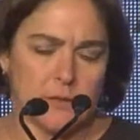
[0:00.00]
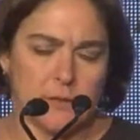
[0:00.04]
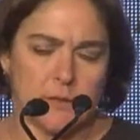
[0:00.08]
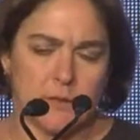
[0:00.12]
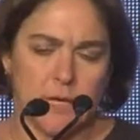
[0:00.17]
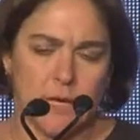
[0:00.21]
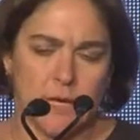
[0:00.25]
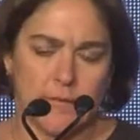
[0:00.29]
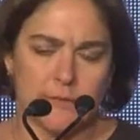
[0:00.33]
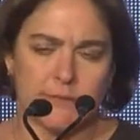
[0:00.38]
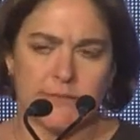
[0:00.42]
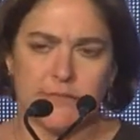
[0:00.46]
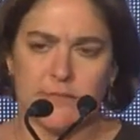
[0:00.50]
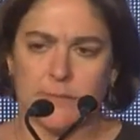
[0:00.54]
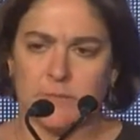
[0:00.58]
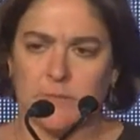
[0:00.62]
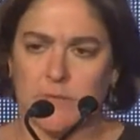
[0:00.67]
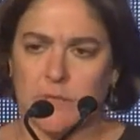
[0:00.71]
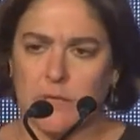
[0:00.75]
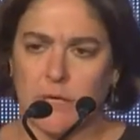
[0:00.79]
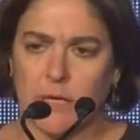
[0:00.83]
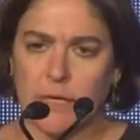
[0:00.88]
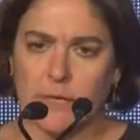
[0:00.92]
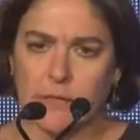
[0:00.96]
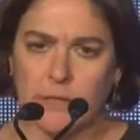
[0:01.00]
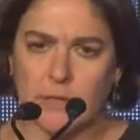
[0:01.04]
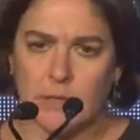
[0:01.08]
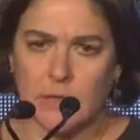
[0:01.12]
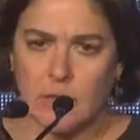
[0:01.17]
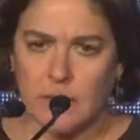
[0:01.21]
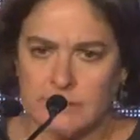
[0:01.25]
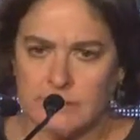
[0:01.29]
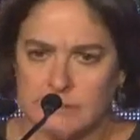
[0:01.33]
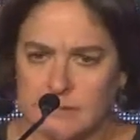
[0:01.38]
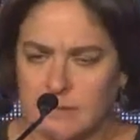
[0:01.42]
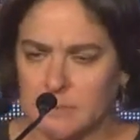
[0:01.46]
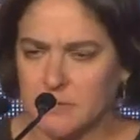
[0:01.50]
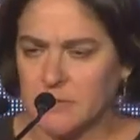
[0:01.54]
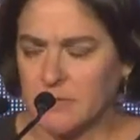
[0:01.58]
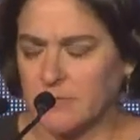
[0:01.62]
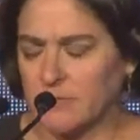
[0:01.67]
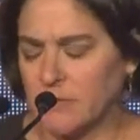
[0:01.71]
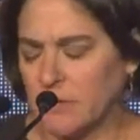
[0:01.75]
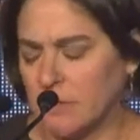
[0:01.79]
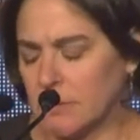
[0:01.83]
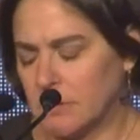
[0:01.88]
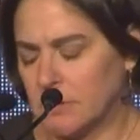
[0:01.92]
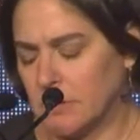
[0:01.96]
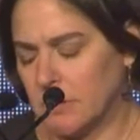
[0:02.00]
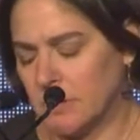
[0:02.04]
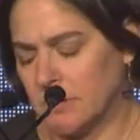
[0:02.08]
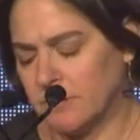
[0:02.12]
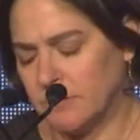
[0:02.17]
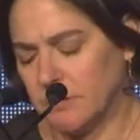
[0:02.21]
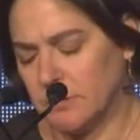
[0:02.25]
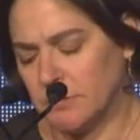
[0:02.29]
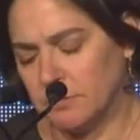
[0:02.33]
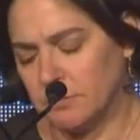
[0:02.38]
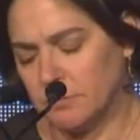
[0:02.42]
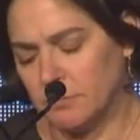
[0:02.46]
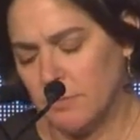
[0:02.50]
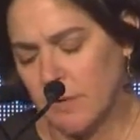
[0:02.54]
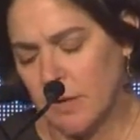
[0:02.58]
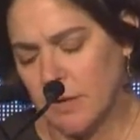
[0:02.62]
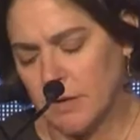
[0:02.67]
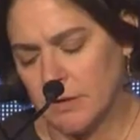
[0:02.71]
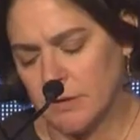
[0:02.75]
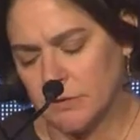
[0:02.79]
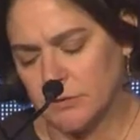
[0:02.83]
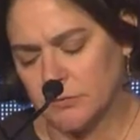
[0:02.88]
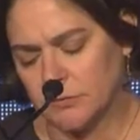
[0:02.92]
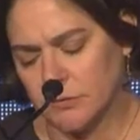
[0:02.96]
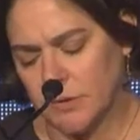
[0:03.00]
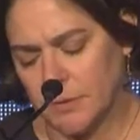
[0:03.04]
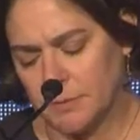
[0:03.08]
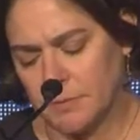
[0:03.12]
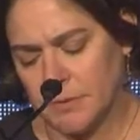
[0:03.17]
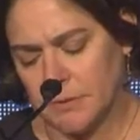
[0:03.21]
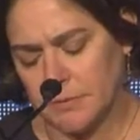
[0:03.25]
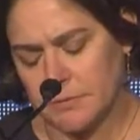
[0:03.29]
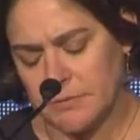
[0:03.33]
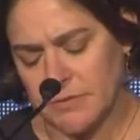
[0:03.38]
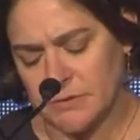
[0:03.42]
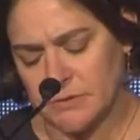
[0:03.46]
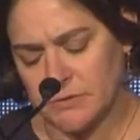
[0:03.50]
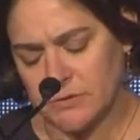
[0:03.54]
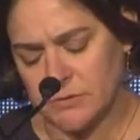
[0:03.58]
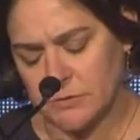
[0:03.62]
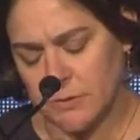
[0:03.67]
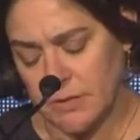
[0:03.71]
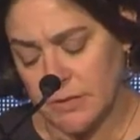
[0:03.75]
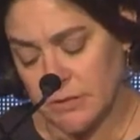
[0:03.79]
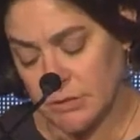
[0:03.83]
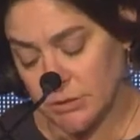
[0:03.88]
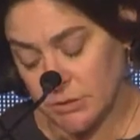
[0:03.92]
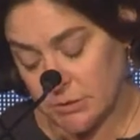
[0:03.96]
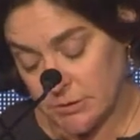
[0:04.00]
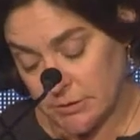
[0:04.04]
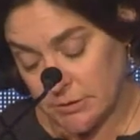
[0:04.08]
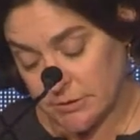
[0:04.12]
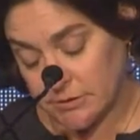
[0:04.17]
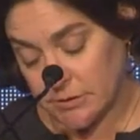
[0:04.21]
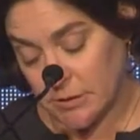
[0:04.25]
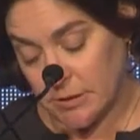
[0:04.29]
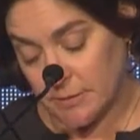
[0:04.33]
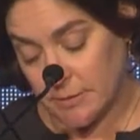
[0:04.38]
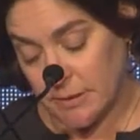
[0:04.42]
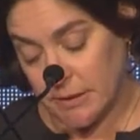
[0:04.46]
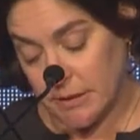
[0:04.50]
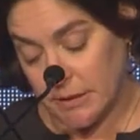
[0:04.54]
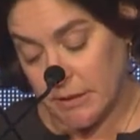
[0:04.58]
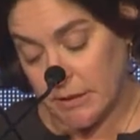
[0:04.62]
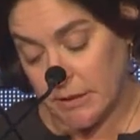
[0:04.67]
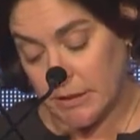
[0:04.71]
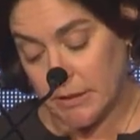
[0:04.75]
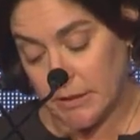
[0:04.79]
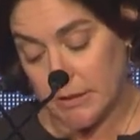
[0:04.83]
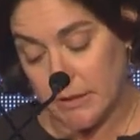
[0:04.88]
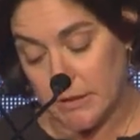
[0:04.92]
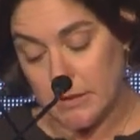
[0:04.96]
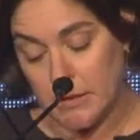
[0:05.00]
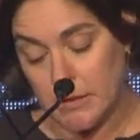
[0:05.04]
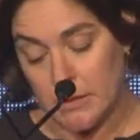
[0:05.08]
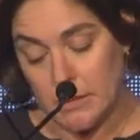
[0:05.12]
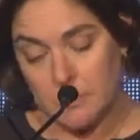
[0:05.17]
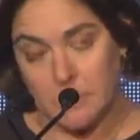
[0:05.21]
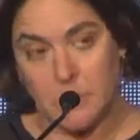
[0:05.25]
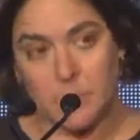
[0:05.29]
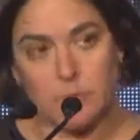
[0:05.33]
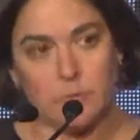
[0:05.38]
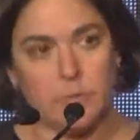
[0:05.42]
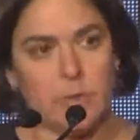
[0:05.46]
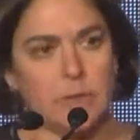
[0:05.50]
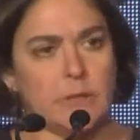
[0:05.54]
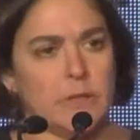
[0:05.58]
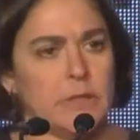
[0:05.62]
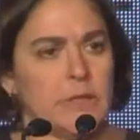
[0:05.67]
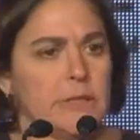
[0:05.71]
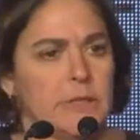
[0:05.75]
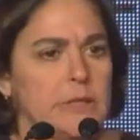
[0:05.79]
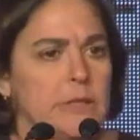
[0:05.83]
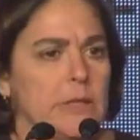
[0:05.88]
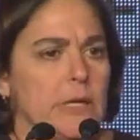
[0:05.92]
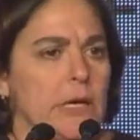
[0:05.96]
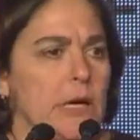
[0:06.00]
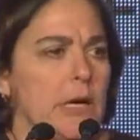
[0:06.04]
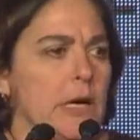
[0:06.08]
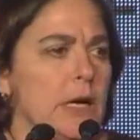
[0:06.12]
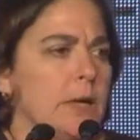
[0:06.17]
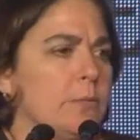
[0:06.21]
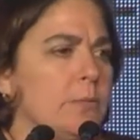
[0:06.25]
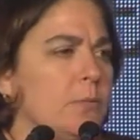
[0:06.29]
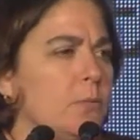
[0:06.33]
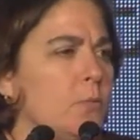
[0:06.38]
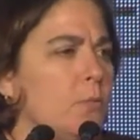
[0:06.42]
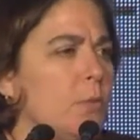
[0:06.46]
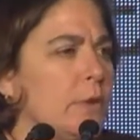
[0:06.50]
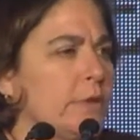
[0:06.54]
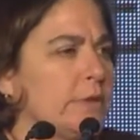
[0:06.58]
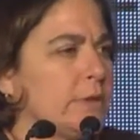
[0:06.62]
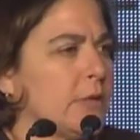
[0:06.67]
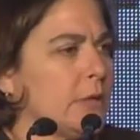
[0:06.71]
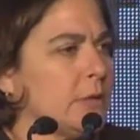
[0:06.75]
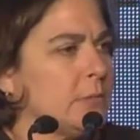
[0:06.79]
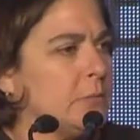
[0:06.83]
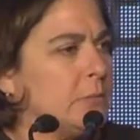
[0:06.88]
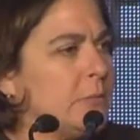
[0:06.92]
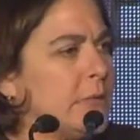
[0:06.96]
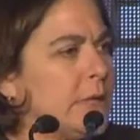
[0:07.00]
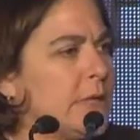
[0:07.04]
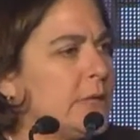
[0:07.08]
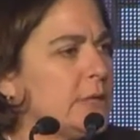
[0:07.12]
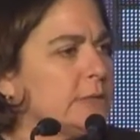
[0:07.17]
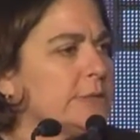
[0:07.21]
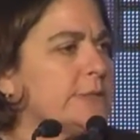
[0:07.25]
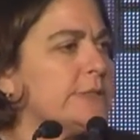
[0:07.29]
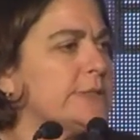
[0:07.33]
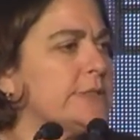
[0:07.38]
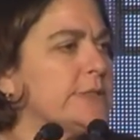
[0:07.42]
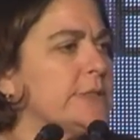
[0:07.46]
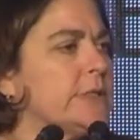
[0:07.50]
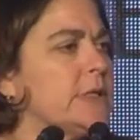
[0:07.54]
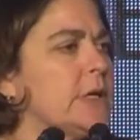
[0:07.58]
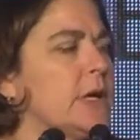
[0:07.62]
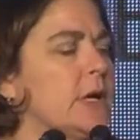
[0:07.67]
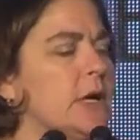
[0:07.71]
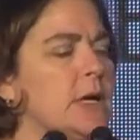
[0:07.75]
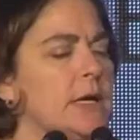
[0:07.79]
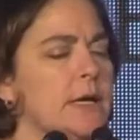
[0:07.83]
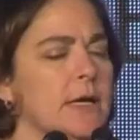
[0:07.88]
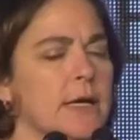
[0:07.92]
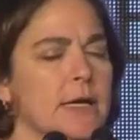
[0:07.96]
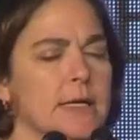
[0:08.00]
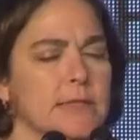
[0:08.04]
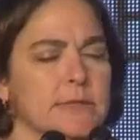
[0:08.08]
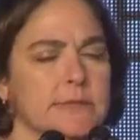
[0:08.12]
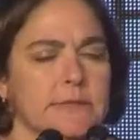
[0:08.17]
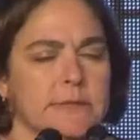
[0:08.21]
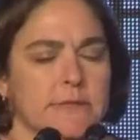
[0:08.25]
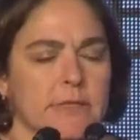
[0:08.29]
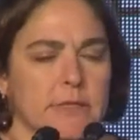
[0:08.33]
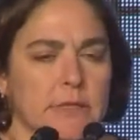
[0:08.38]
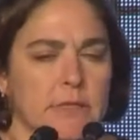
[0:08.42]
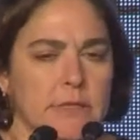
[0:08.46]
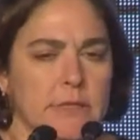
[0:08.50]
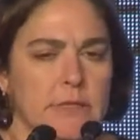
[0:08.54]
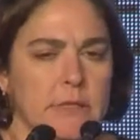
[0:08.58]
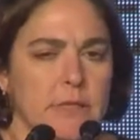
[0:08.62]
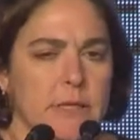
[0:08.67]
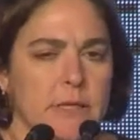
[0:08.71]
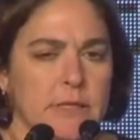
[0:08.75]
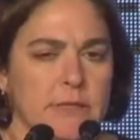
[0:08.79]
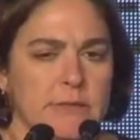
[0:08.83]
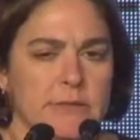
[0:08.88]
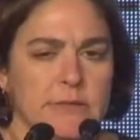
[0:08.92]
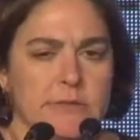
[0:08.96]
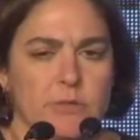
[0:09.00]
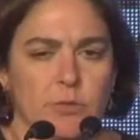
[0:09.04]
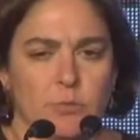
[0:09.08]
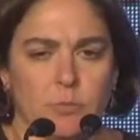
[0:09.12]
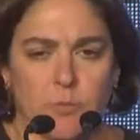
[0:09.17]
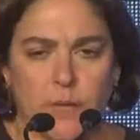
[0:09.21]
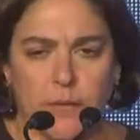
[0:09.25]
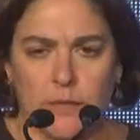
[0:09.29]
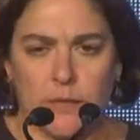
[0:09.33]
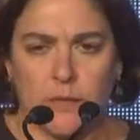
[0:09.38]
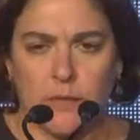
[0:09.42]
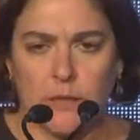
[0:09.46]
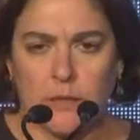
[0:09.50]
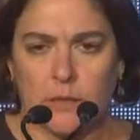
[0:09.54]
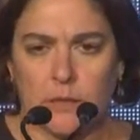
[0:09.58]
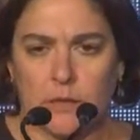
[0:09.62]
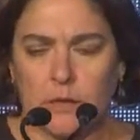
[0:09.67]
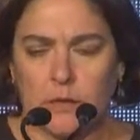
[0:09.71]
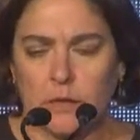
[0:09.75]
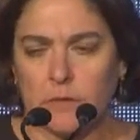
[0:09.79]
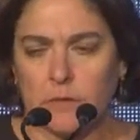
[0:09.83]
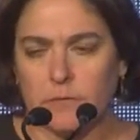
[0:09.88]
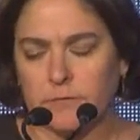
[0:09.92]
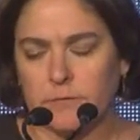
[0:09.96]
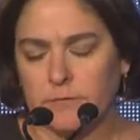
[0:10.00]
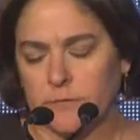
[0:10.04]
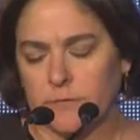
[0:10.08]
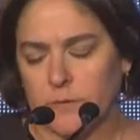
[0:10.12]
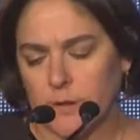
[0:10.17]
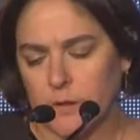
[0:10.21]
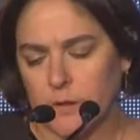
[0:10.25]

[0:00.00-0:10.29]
concept, the guiding concept of the Trump administration that's coming in. But really, what that means, as so many of